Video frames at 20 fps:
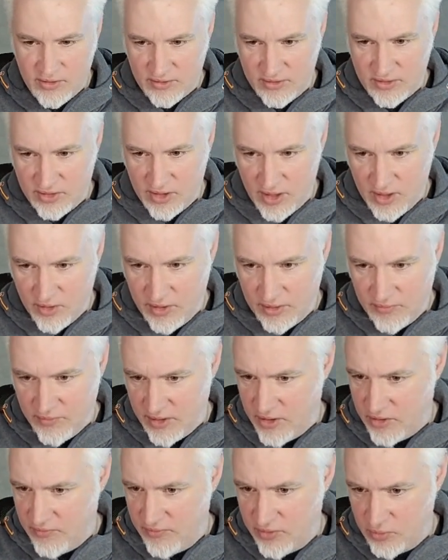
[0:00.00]
generate
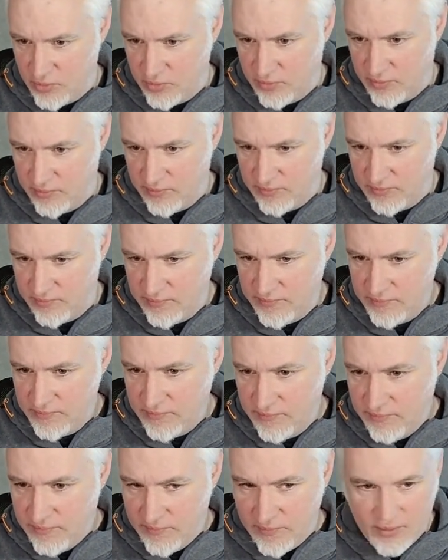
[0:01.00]
video view.
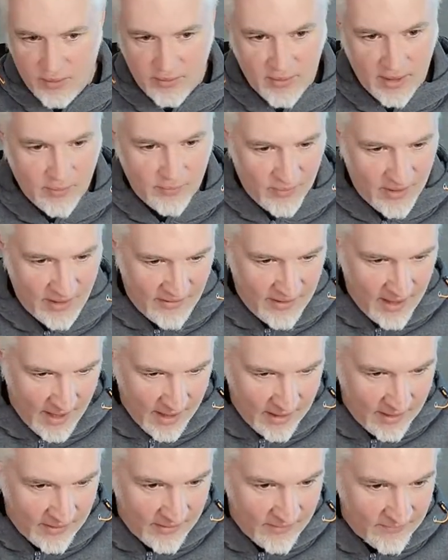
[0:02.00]
That means
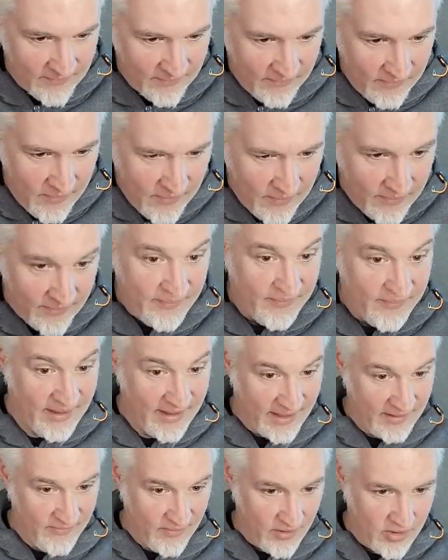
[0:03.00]
I
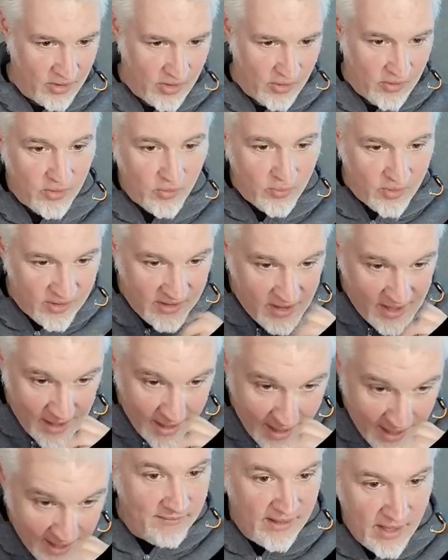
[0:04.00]
can even choose which
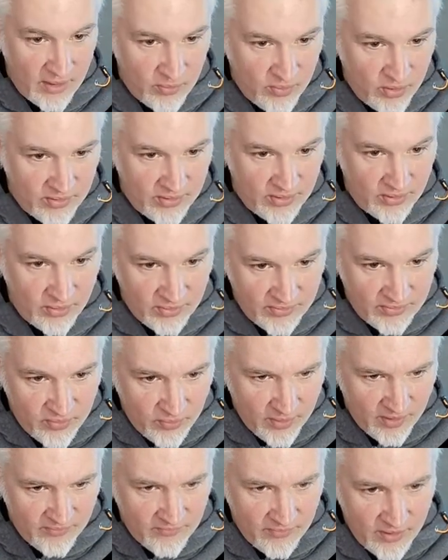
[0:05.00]
AI I want to use for
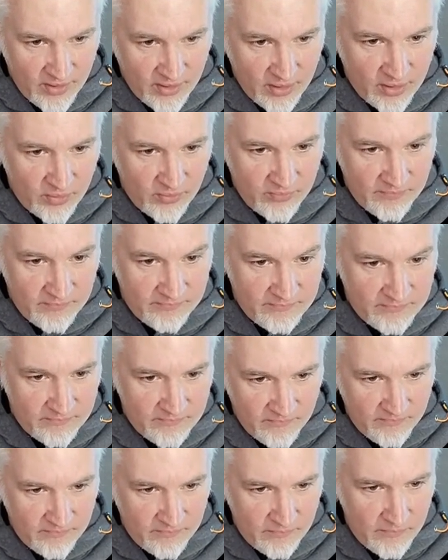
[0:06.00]
my video.
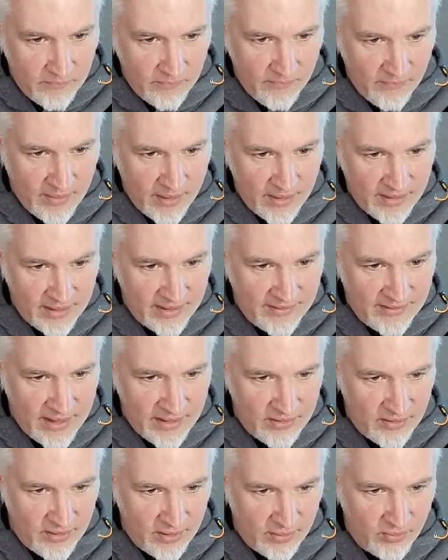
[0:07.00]
Let's
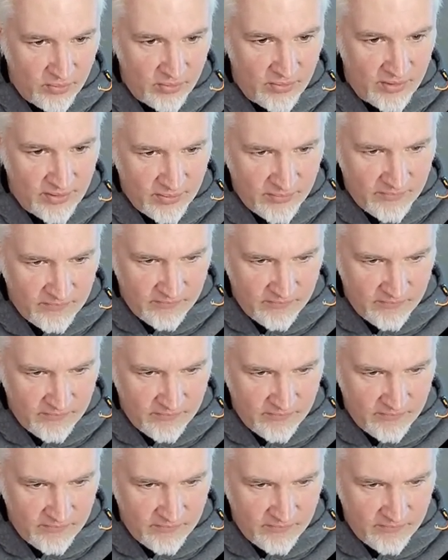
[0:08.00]
actually do this